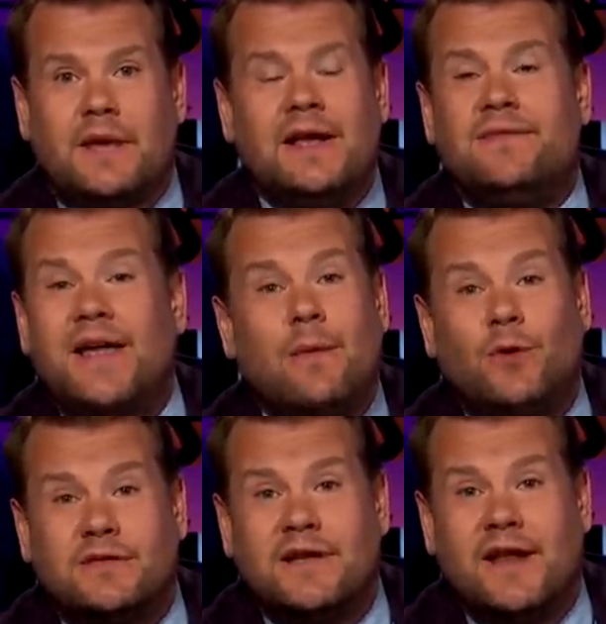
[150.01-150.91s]
And if that
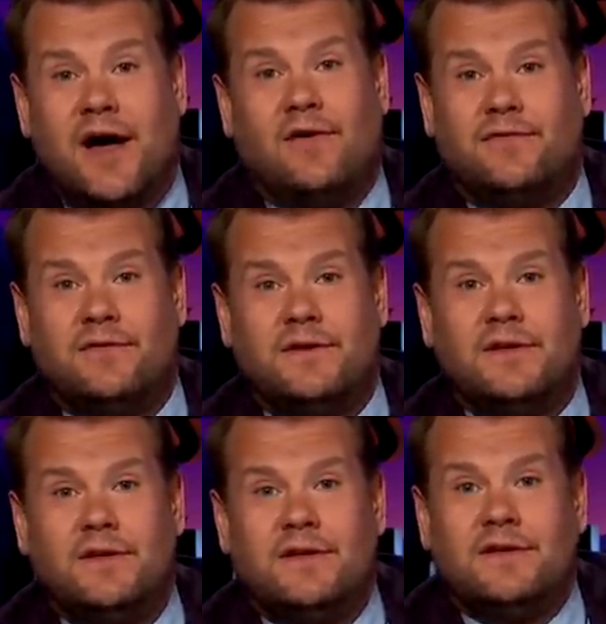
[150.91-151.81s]
wasn't enough,
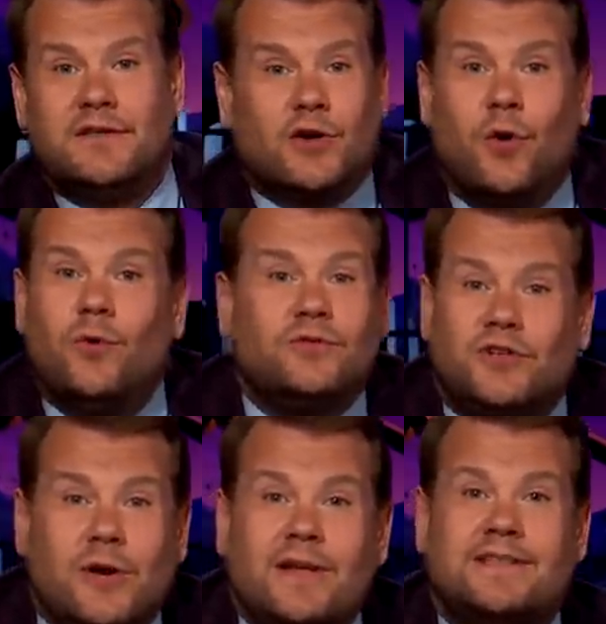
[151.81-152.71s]
to call
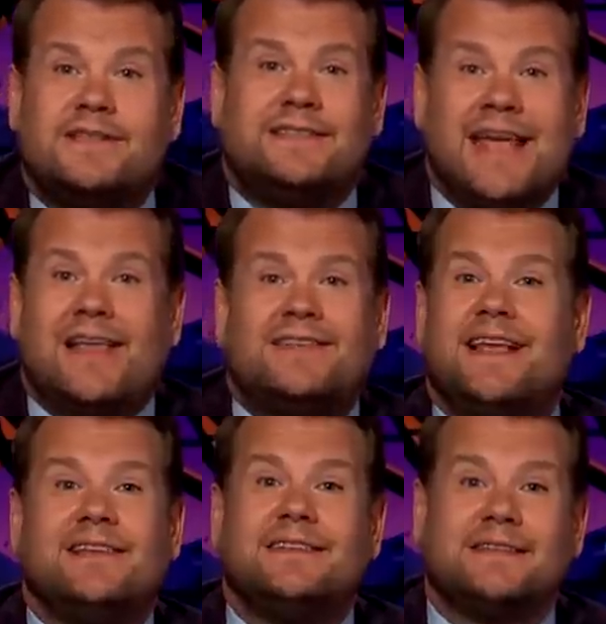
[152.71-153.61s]
Julius's death
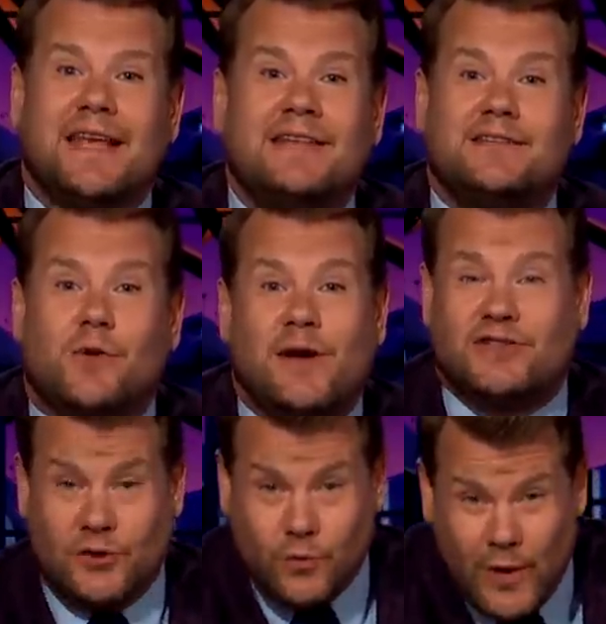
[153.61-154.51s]
sentence into
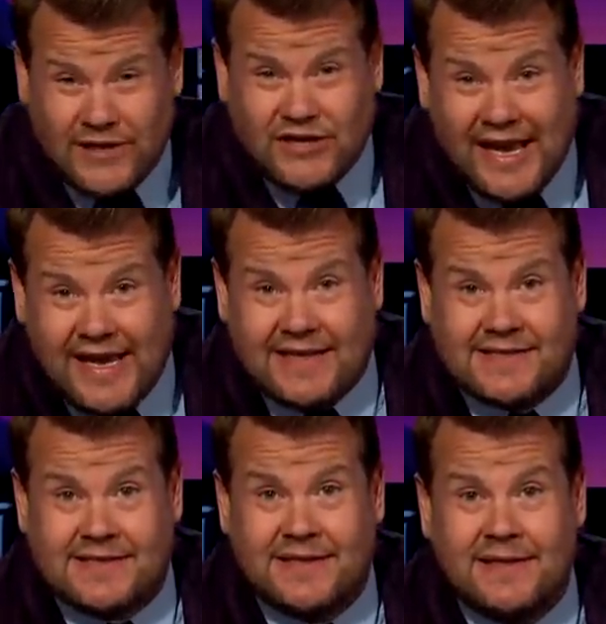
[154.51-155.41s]
question, which it
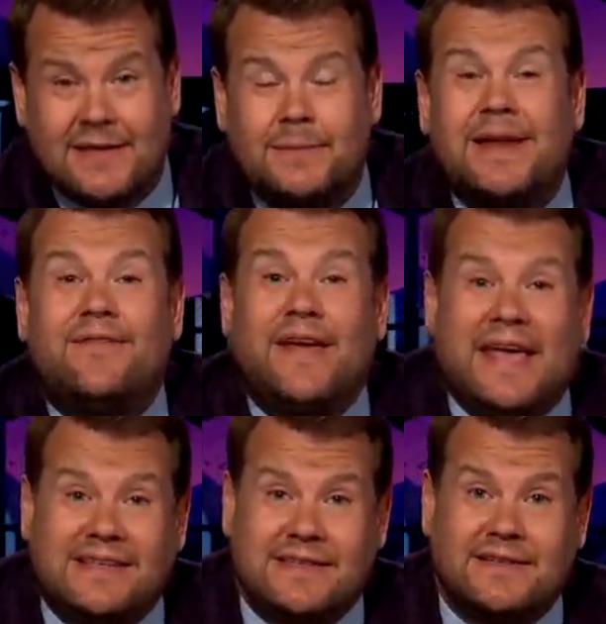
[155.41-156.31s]
is, but if it
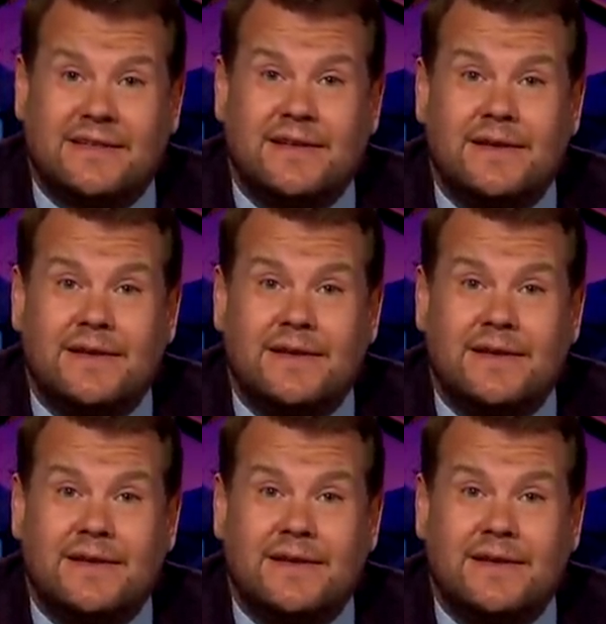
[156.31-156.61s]
isn't,